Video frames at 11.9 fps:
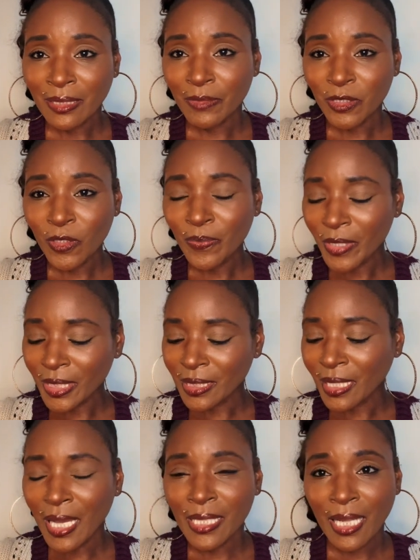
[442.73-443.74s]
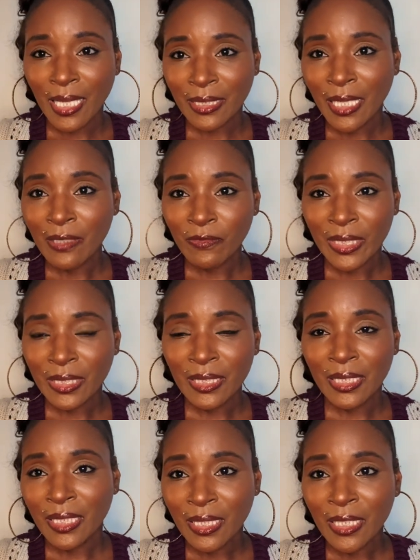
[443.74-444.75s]
I'm super excited. I can't wait to
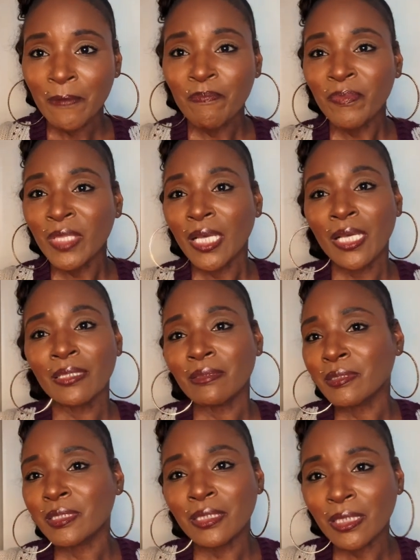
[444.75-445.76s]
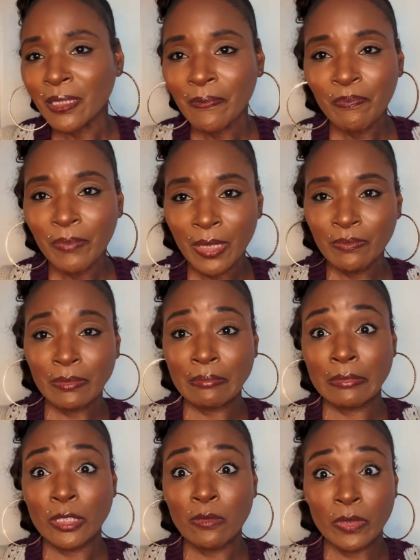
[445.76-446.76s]
get it and she, I'm
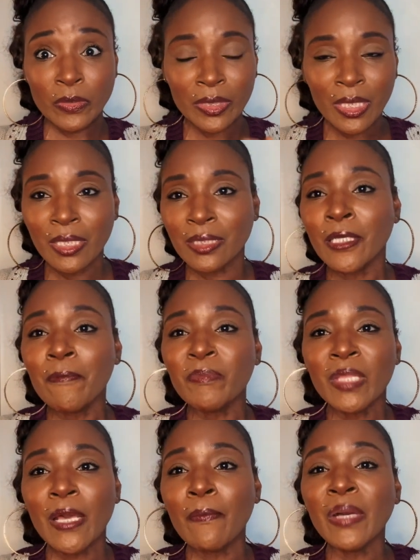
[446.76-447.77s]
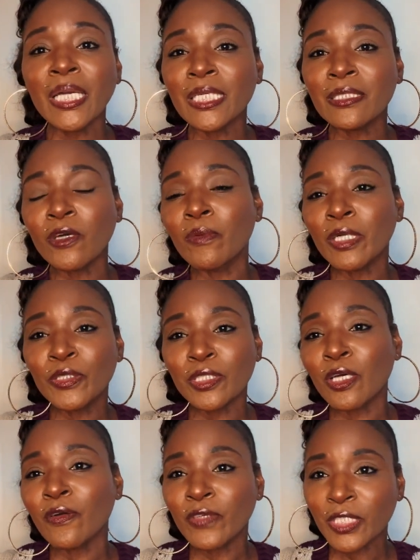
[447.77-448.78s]
almost cussed. And May is almost
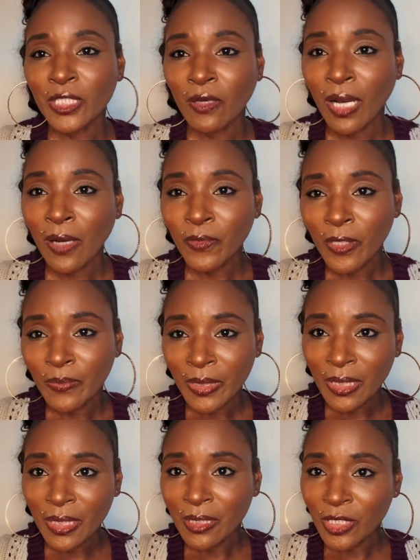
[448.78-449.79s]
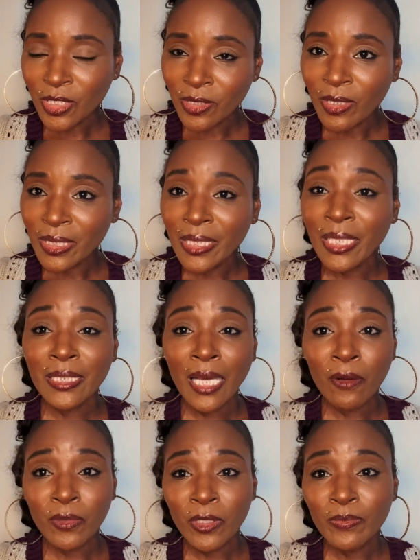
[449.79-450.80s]
over, so I will be getting it shortly, and I
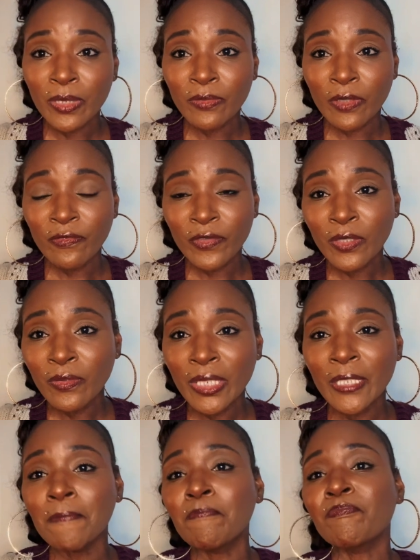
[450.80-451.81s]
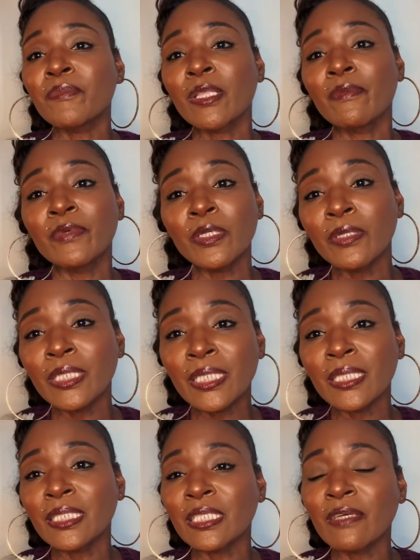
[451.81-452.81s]
will be reviewing, viewing it,
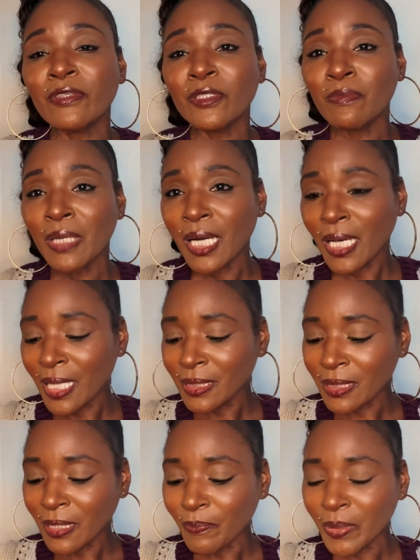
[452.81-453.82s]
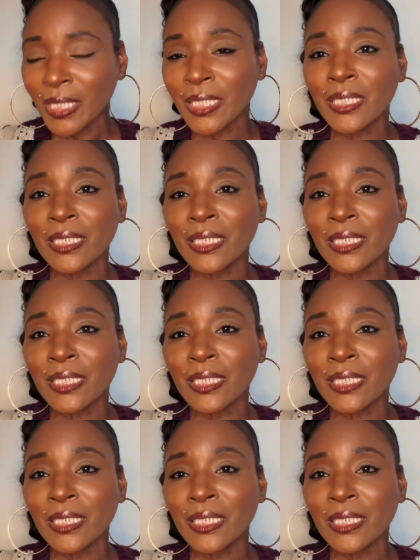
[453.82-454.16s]
and giving you my honest opinion.